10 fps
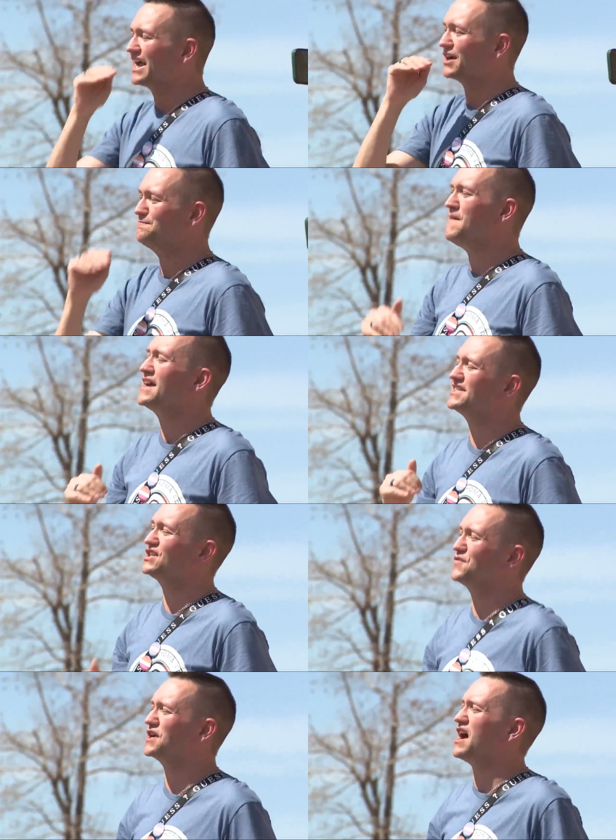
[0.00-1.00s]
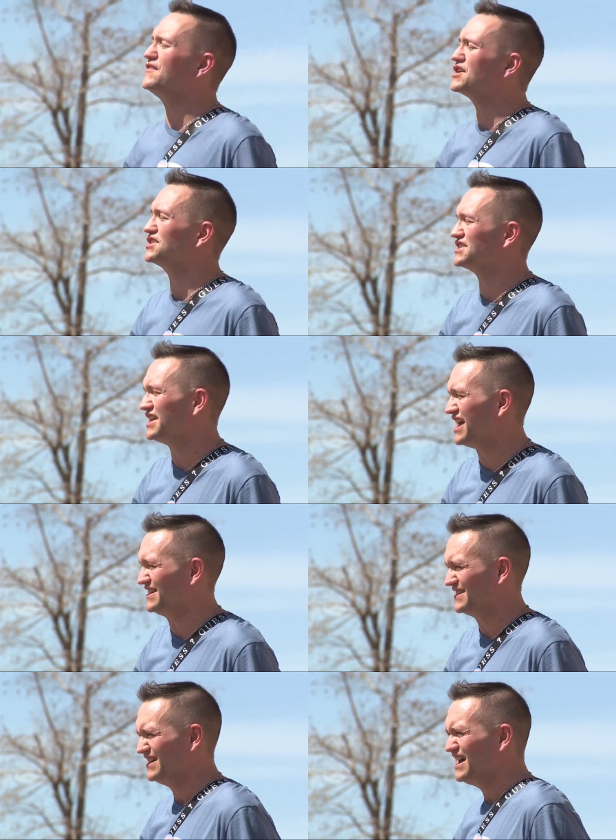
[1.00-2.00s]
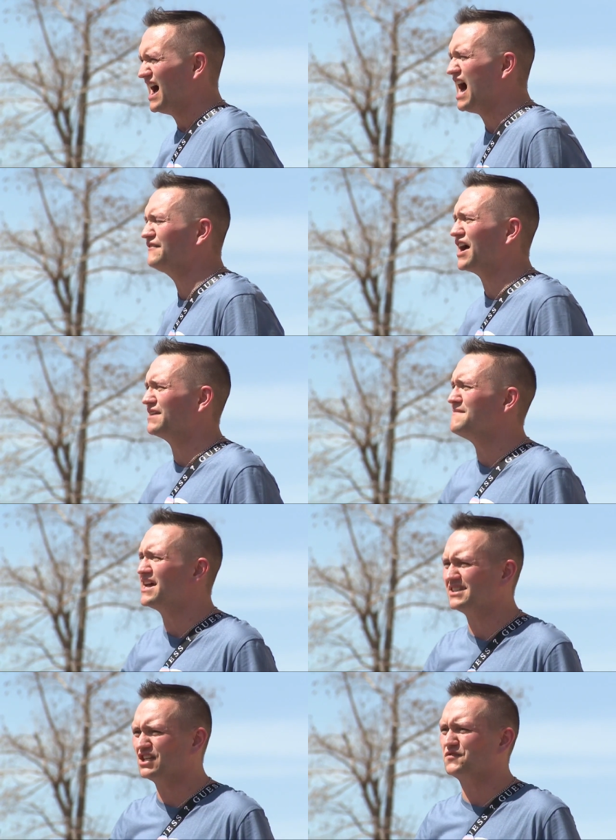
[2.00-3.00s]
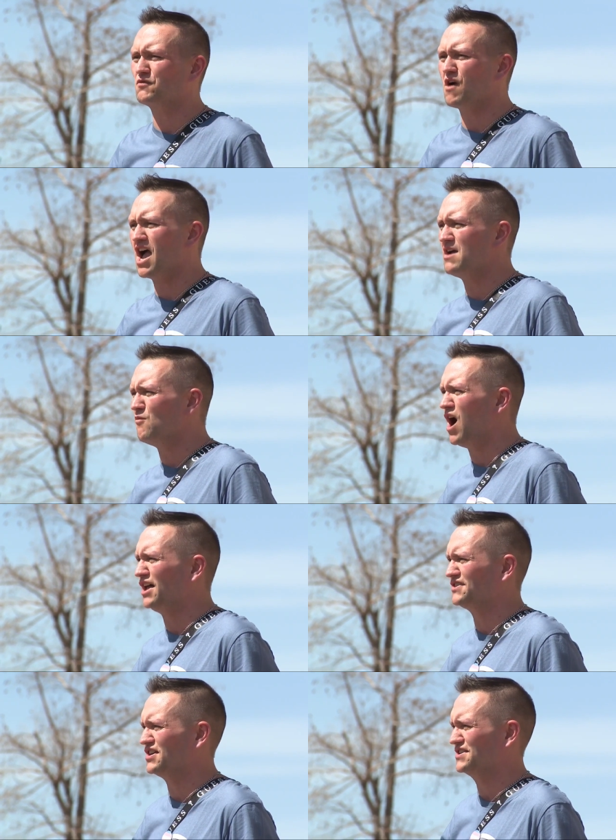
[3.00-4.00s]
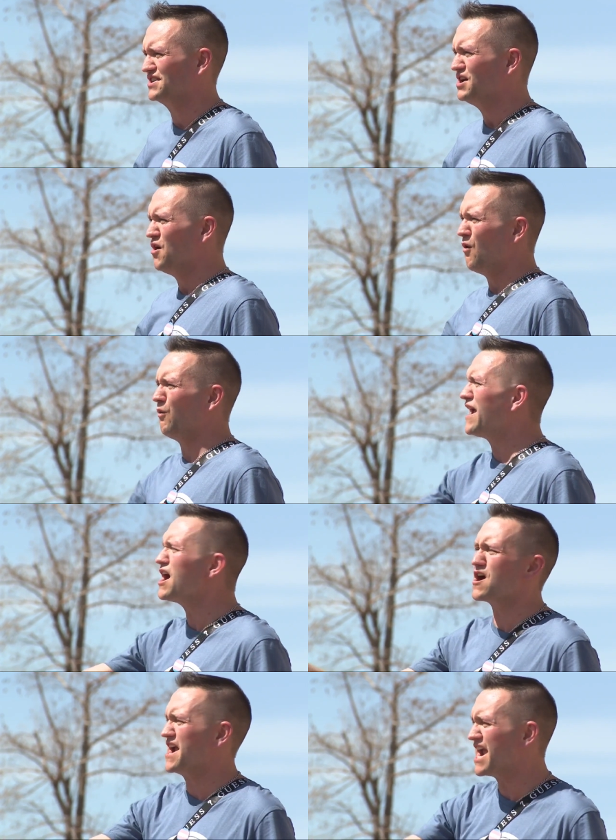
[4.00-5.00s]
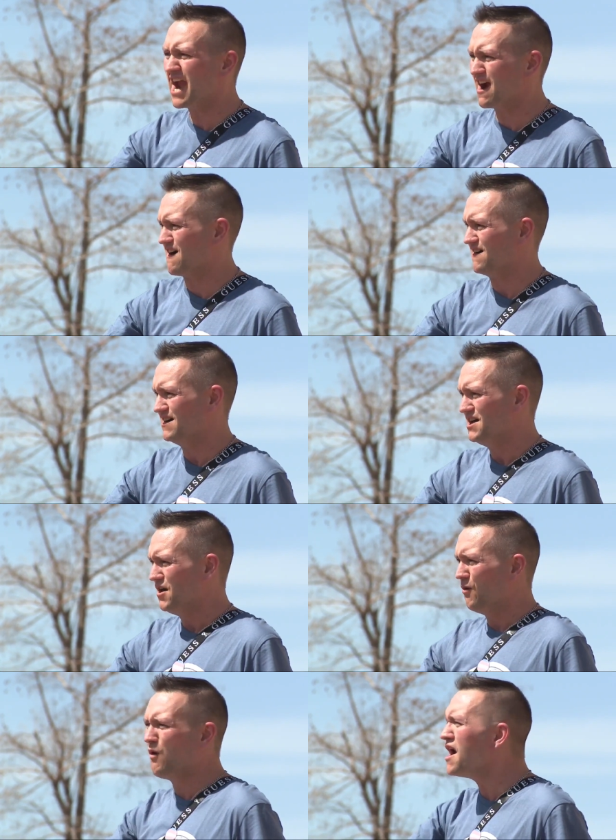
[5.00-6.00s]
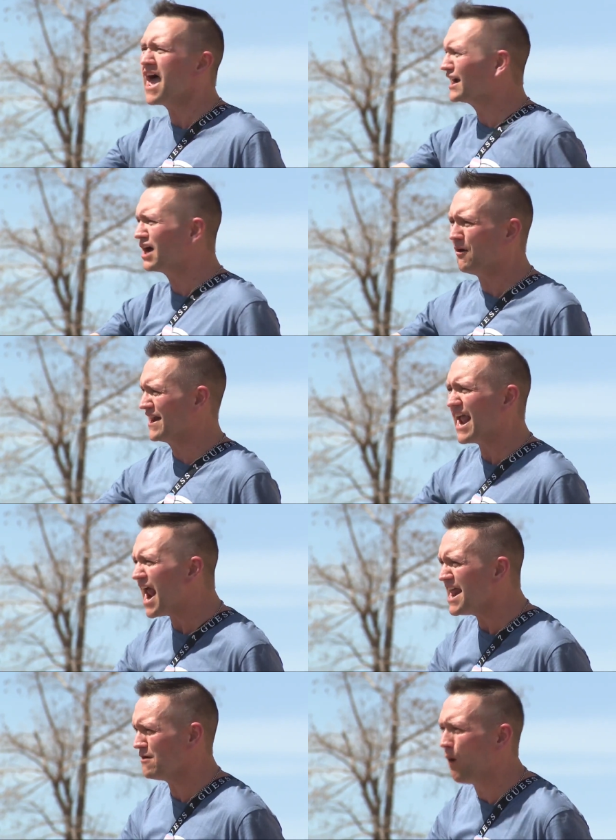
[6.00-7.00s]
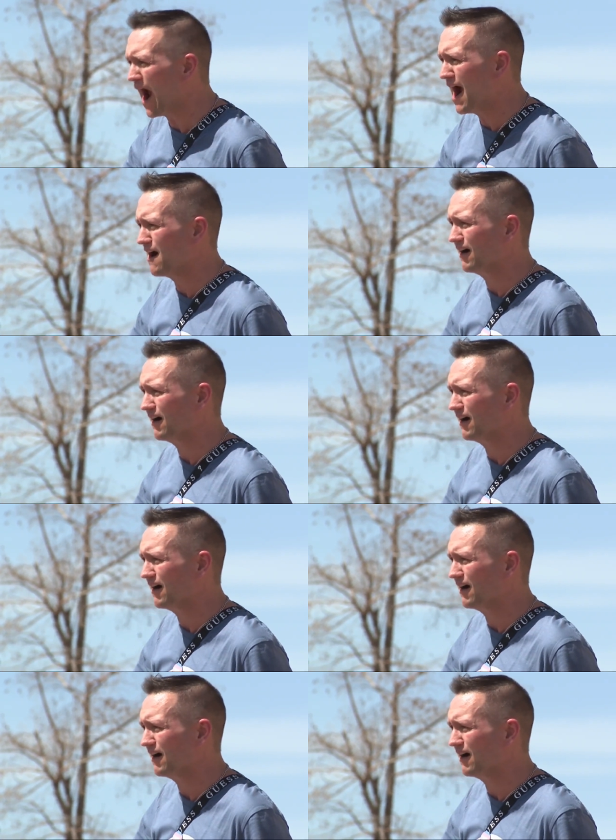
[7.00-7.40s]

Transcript: got a message for Governor Stitt. I've got a message for Ryan Walters. We're here. We're not going anywhere.